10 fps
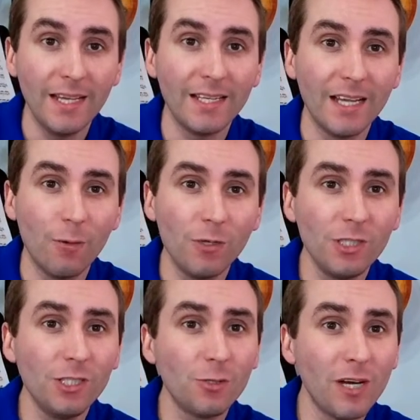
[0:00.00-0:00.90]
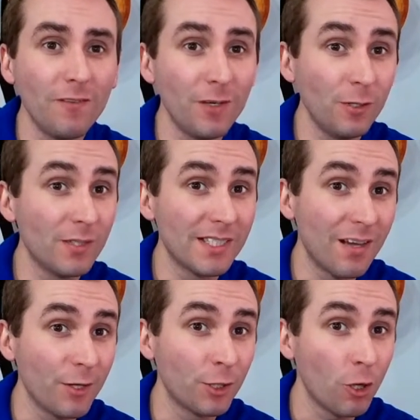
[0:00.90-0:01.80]
And I want you to try to figure this
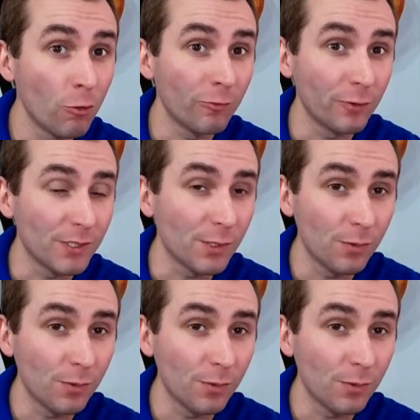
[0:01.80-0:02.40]
out on your own first.